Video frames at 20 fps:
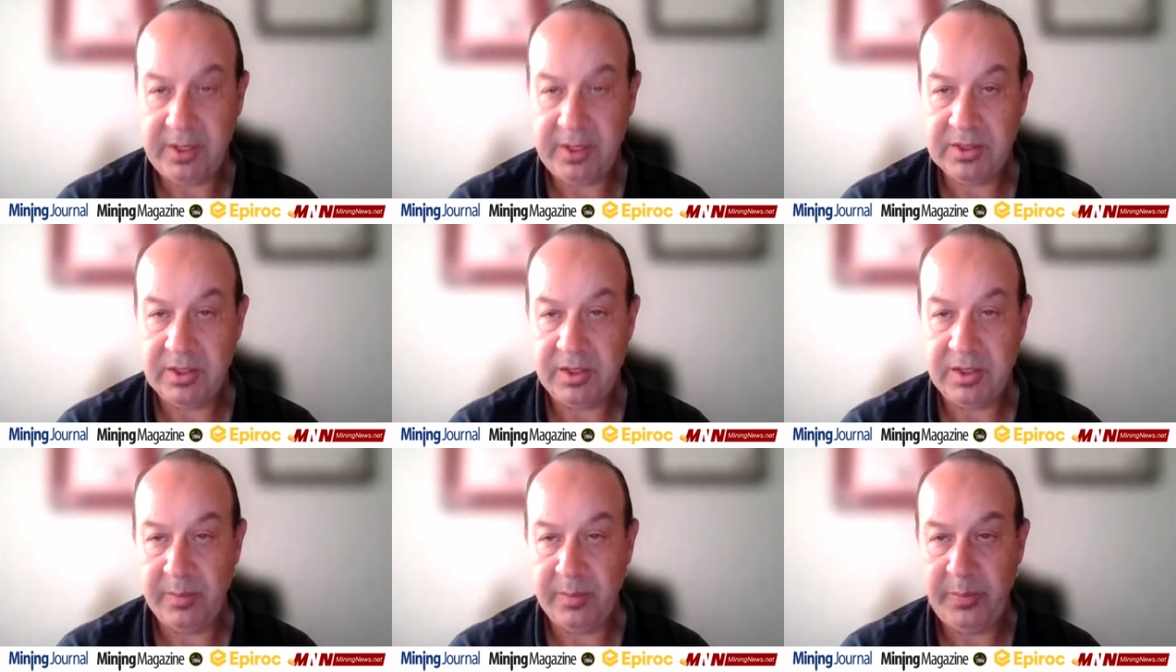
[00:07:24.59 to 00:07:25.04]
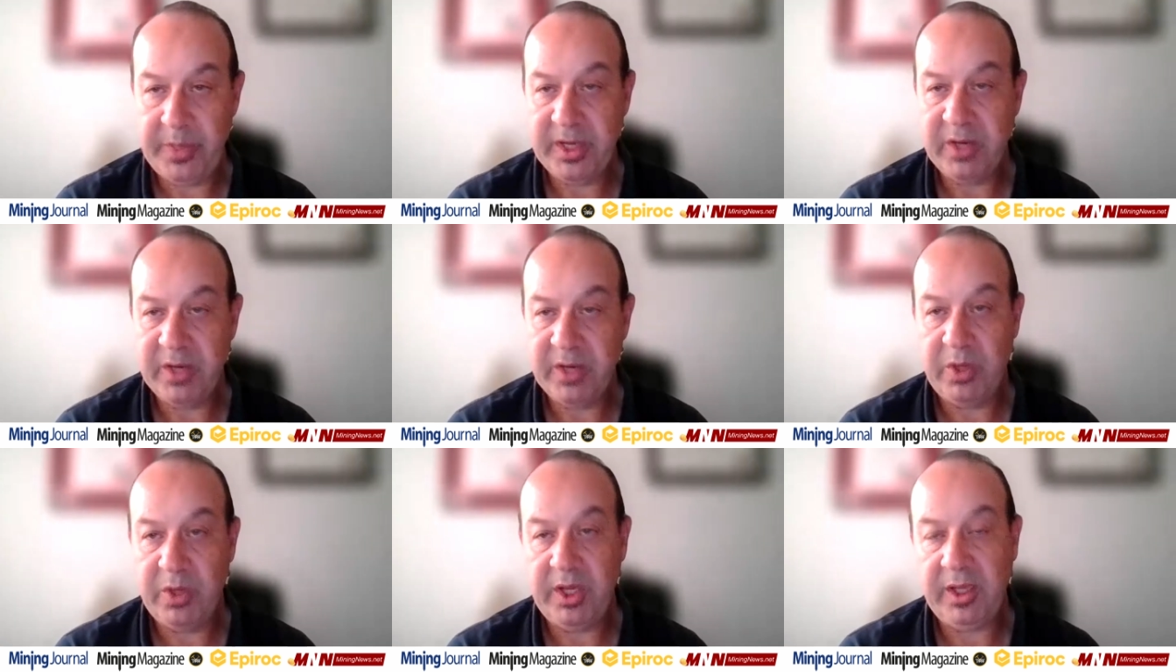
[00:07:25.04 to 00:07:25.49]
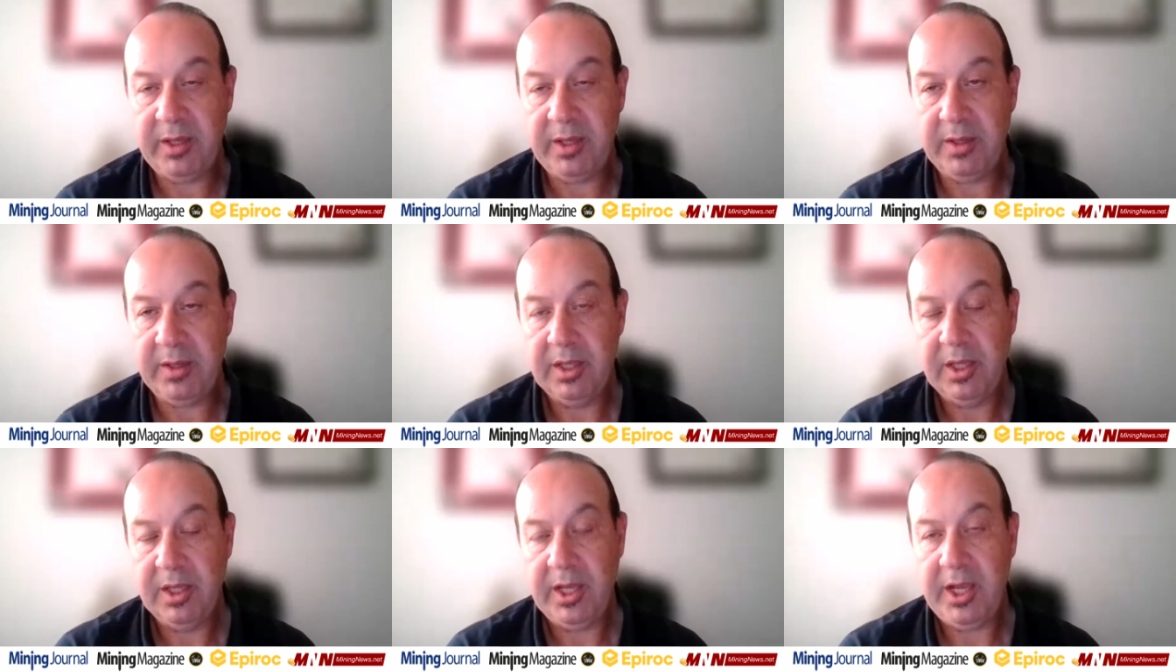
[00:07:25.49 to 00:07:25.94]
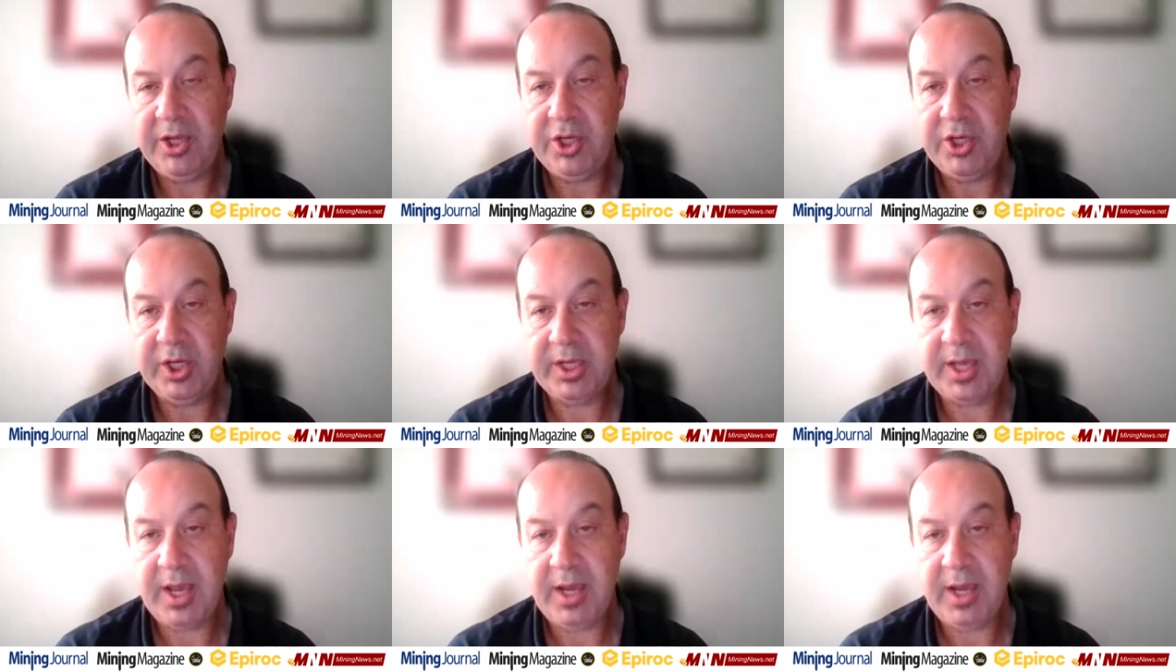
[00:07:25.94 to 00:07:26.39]
So the better we
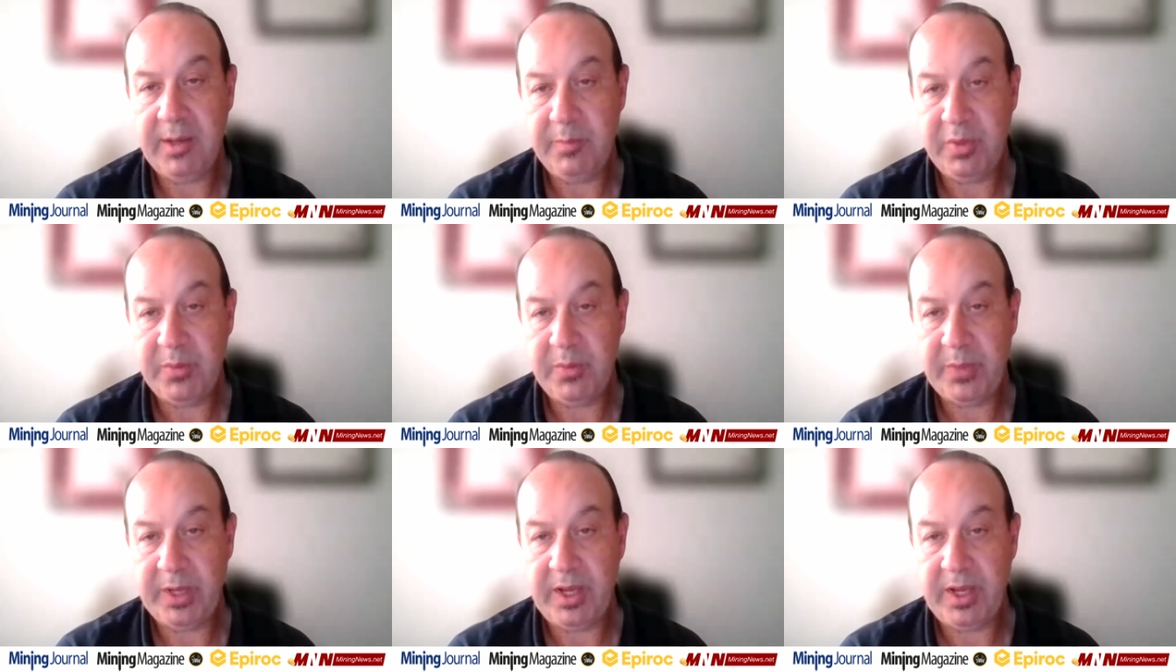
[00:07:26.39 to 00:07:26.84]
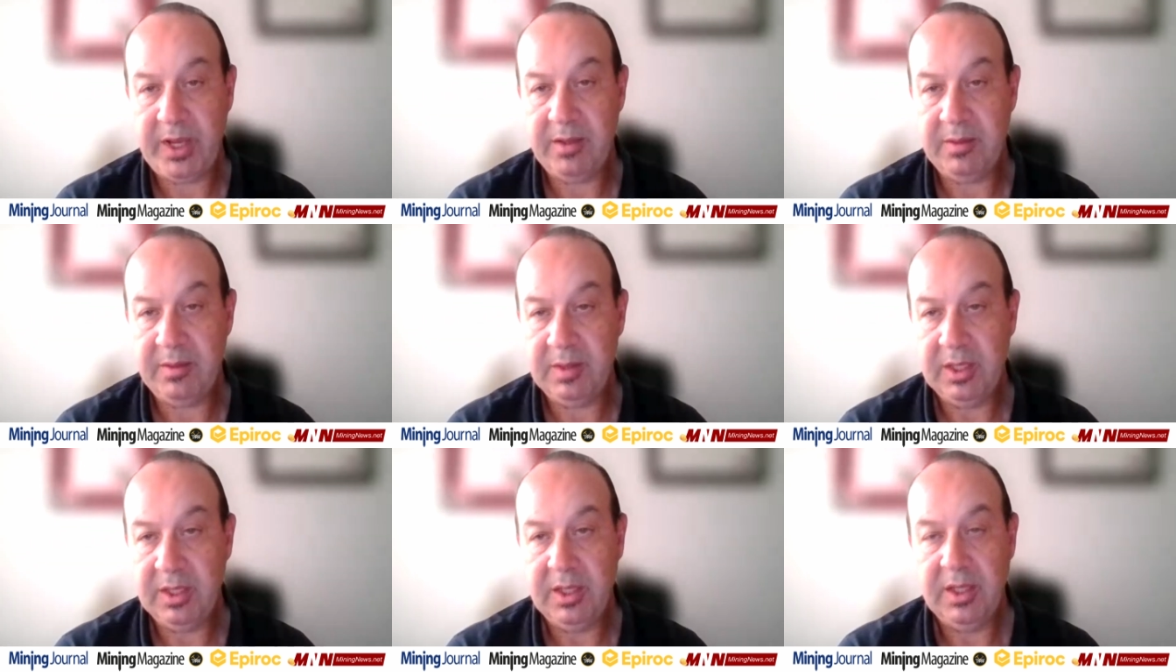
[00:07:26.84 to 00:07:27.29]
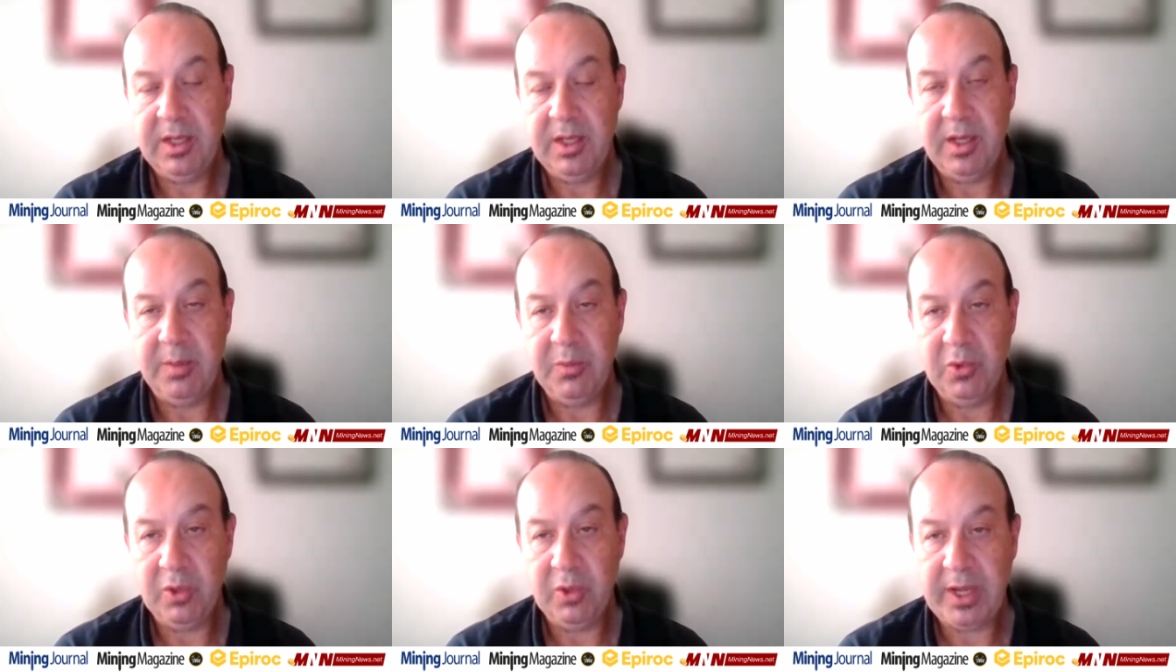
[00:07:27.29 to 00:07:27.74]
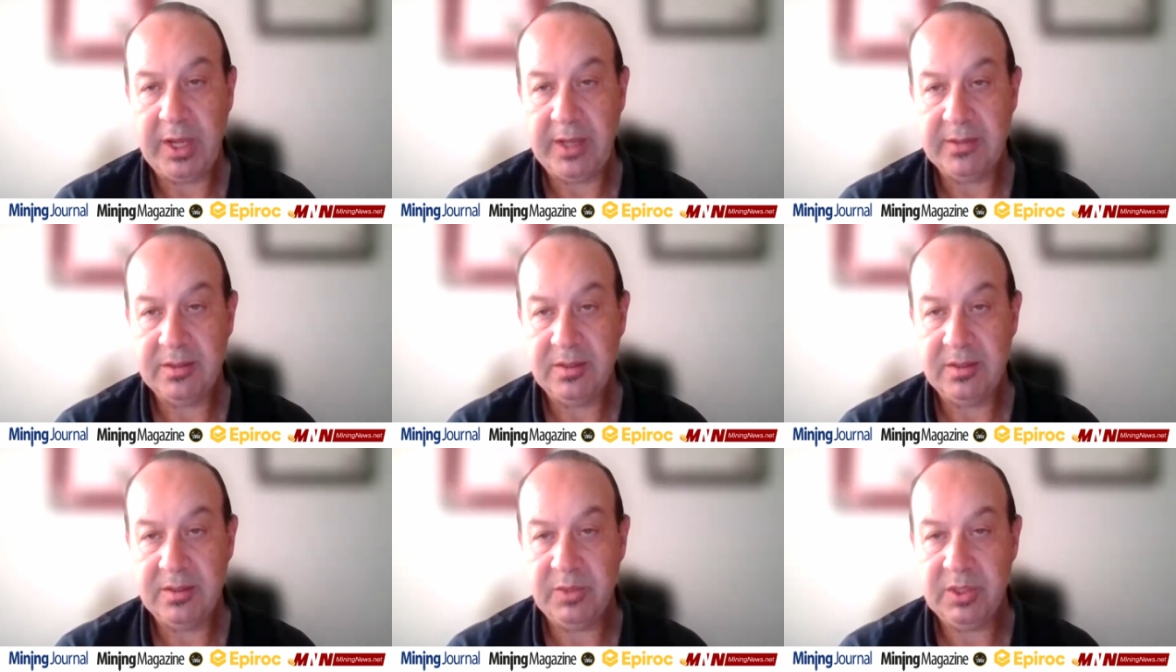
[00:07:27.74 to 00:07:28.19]
educate and prepare more
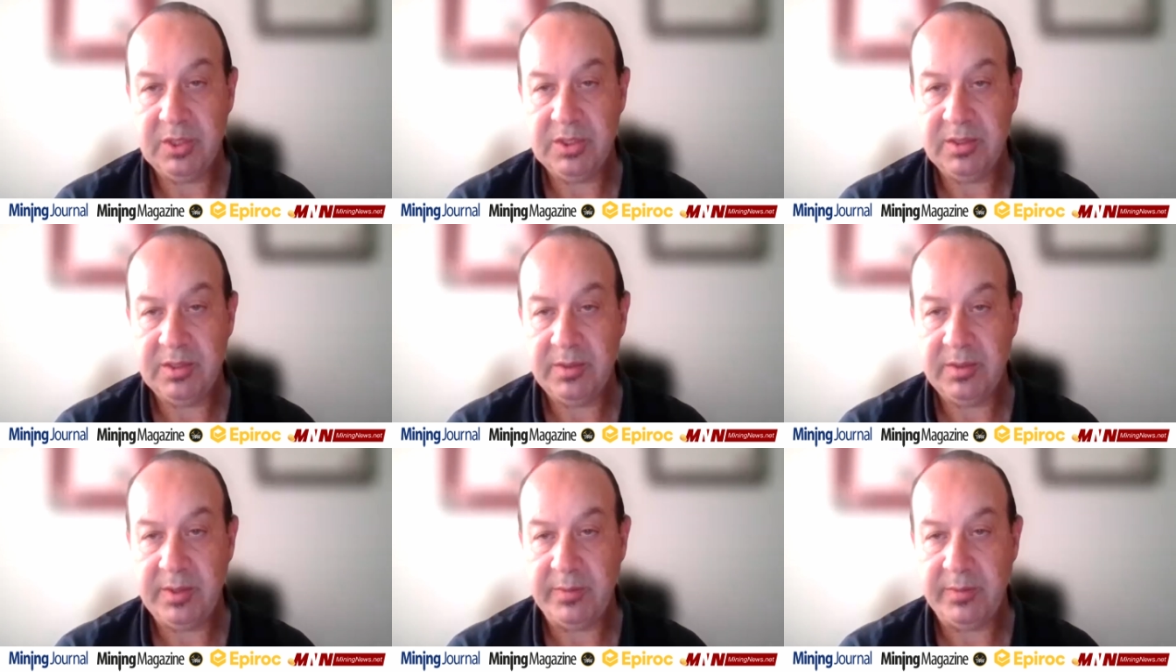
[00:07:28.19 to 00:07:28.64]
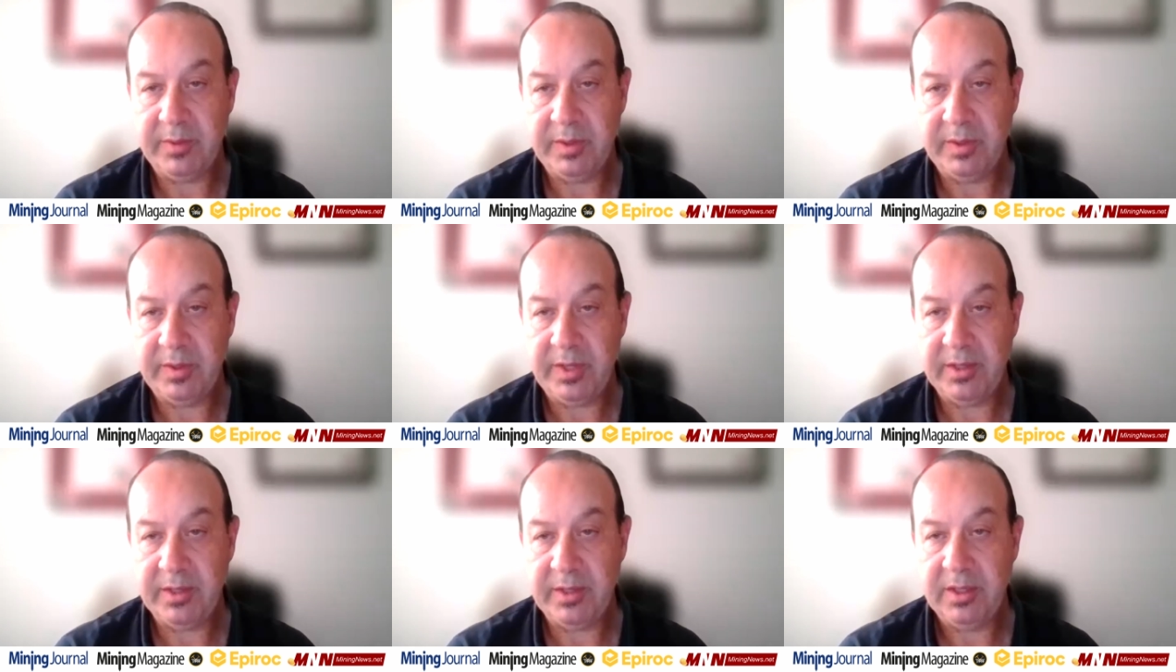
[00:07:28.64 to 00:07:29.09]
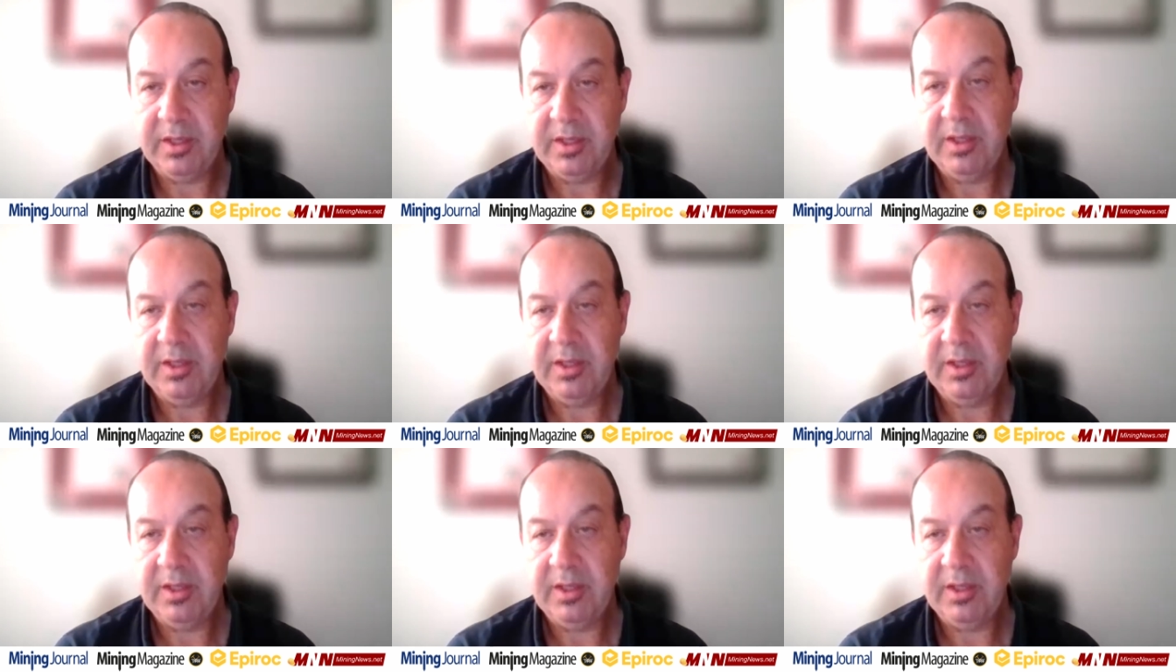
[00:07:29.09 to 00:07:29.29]
customers, that the, that